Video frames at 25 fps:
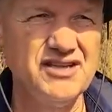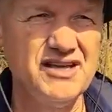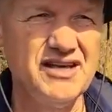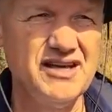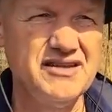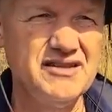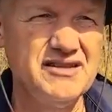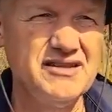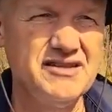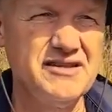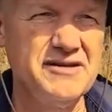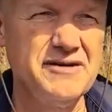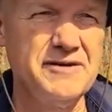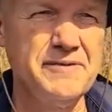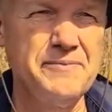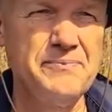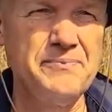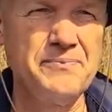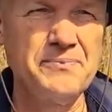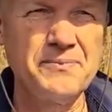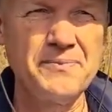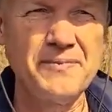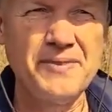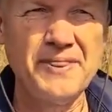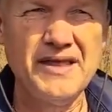that
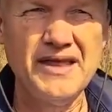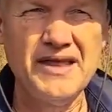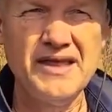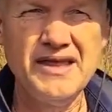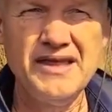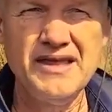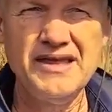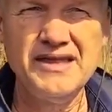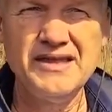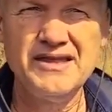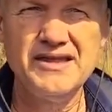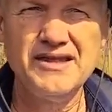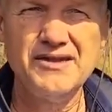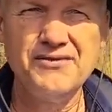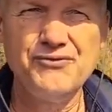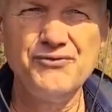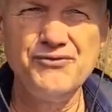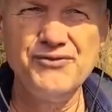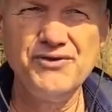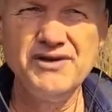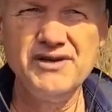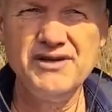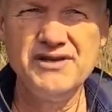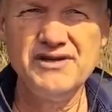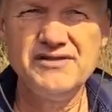the
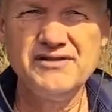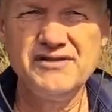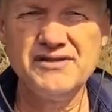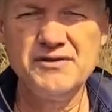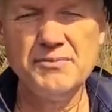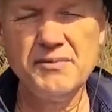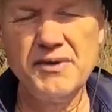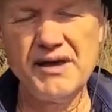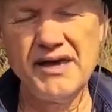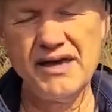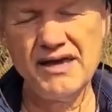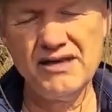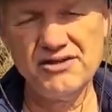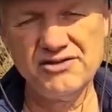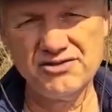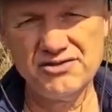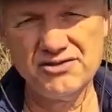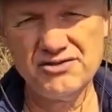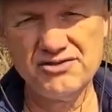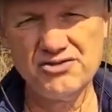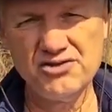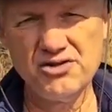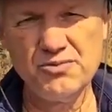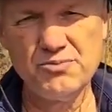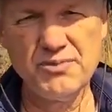first major
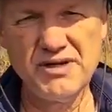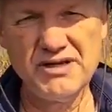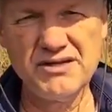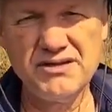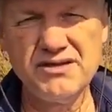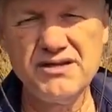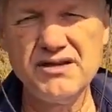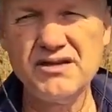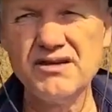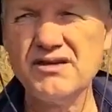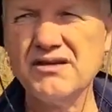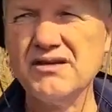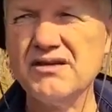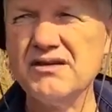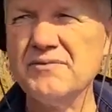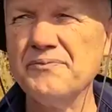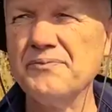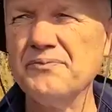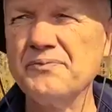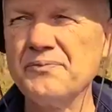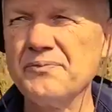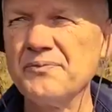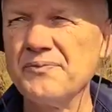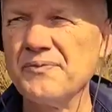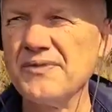geometrical
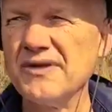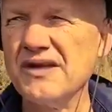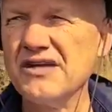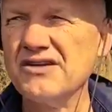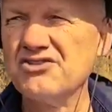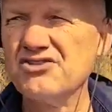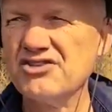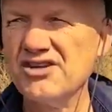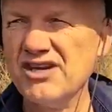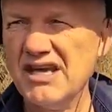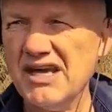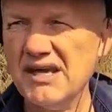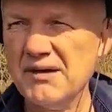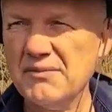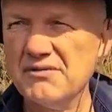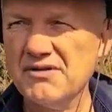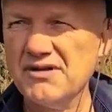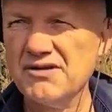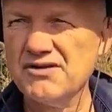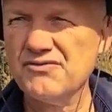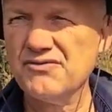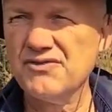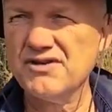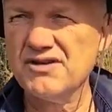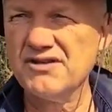shape
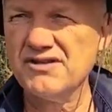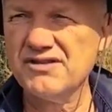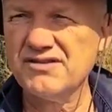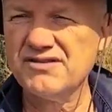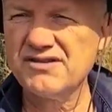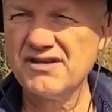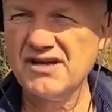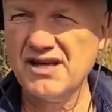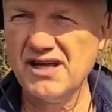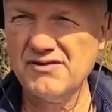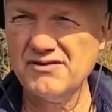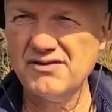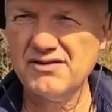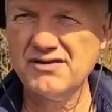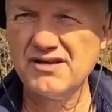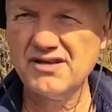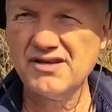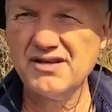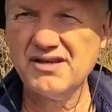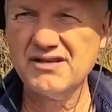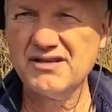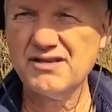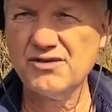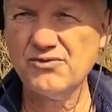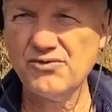that we discovered
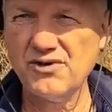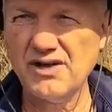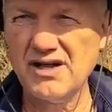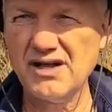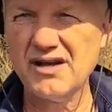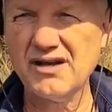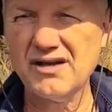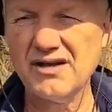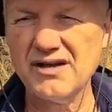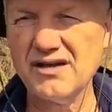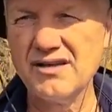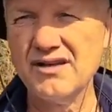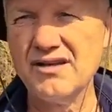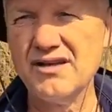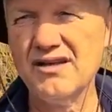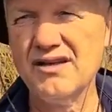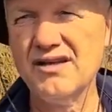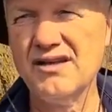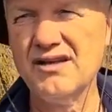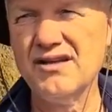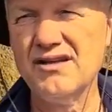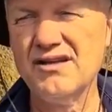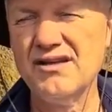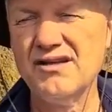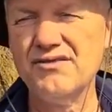here in the valley,
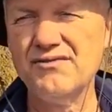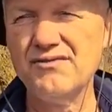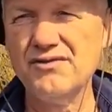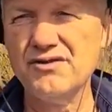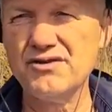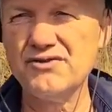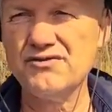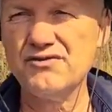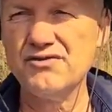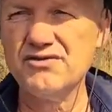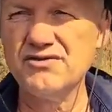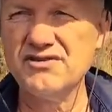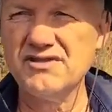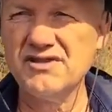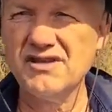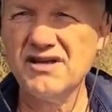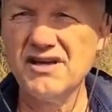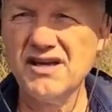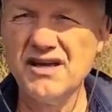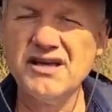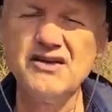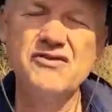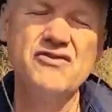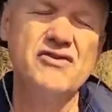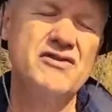which was the
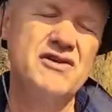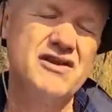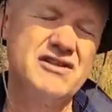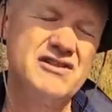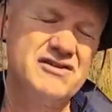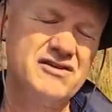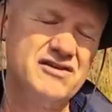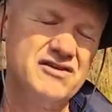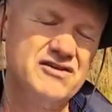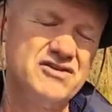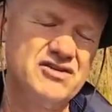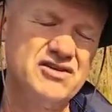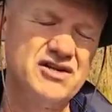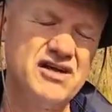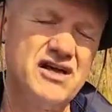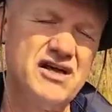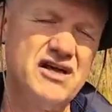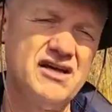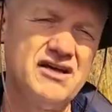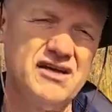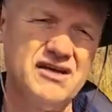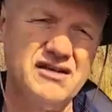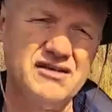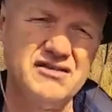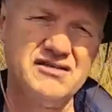equilateral
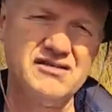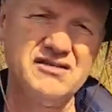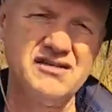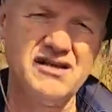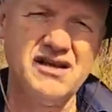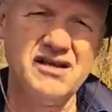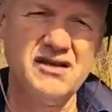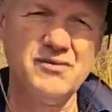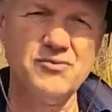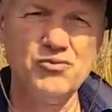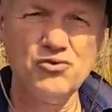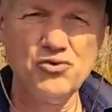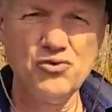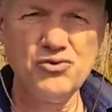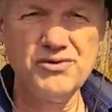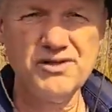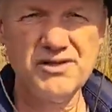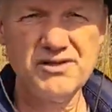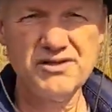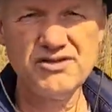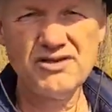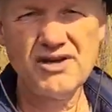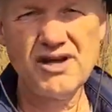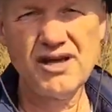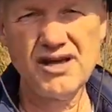triangle, sun, moon
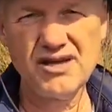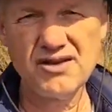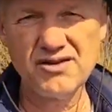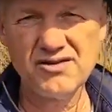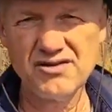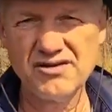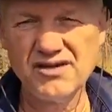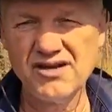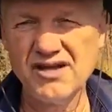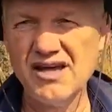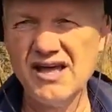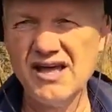and dragon,